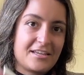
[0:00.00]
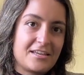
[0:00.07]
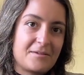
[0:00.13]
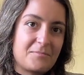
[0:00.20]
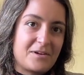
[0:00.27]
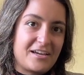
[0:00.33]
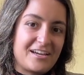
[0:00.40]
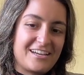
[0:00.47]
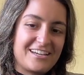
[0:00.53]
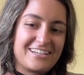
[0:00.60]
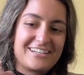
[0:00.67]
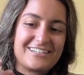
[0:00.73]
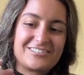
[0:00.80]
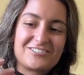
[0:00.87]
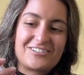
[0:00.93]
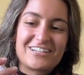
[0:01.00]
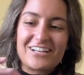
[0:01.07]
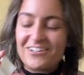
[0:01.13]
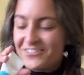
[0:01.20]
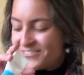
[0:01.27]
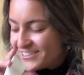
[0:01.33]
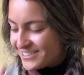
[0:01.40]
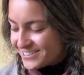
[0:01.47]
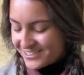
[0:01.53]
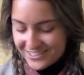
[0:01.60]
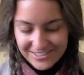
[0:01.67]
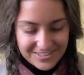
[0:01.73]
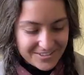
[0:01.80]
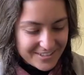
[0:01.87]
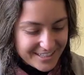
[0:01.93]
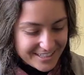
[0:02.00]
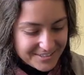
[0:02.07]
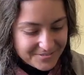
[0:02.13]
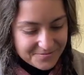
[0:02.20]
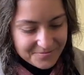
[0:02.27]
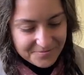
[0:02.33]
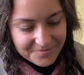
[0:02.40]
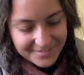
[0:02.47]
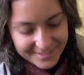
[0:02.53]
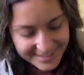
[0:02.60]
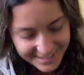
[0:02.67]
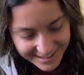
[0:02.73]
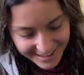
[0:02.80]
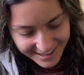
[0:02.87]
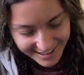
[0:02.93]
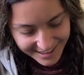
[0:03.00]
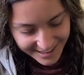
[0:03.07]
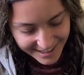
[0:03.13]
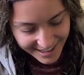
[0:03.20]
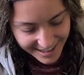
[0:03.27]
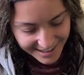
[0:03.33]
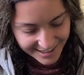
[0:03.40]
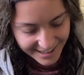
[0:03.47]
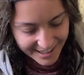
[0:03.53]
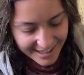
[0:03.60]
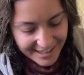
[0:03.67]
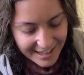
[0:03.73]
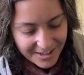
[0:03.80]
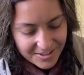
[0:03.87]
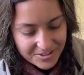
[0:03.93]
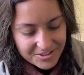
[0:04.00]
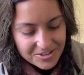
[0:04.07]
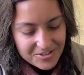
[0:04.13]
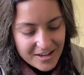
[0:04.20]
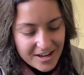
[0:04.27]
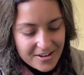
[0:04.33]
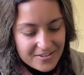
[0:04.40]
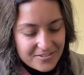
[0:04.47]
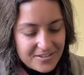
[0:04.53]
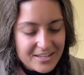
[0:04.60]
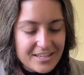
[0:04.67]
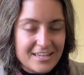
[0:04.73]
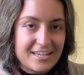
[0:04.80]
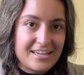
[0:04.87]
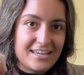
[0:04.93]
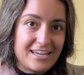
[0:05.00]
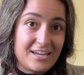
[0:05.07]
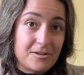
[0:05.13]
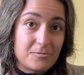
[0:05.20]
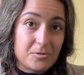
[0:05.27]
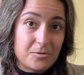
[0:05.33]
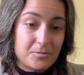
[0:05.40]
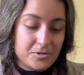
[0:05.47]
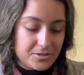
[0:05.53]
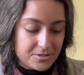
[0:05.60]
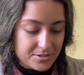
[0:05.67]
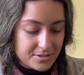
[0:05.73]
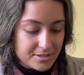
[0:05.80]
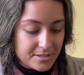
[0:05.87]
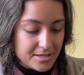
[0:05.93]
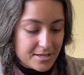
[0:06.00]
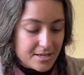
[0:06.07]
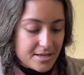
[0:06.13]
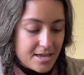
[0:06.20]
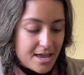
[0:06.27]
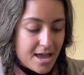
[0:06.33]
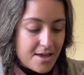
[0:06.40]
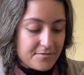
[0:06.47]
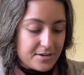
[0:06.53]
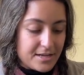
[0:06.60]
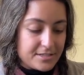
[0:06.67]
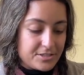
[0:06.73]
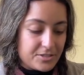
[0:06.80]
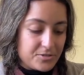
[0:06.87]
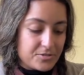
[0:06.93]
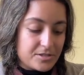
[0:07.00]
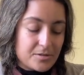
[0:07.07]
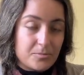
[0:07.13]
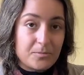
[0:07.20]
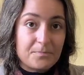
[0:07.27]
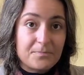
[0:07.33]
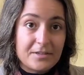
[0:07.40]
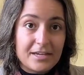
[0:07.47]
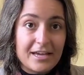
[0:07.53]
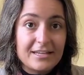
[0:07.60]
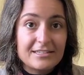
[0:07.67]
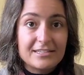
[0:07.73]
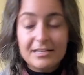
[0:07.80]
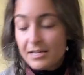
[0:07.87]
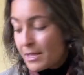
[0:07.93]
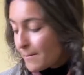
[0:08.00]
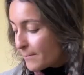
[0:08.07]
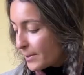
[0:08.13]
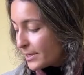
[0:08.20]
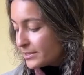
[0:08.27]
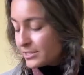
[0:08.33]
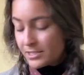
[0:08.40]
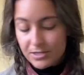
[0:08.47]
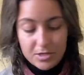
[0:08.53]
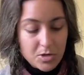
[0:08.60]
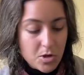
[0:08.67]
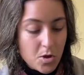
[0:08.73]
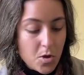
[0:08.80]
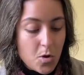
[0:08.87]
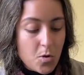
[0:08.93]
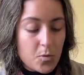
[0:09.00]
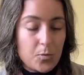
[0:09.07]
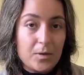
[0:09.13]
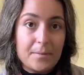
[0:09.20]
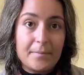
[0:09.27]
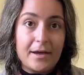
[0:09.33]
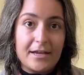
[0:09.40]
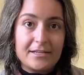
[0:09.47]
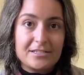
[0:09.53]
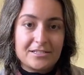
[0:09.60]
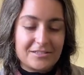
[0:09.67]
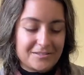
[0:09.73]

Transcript: my Drunk Elephant sunscreen, and then I also have hand warmers. Haven't had to use them yet, but we might.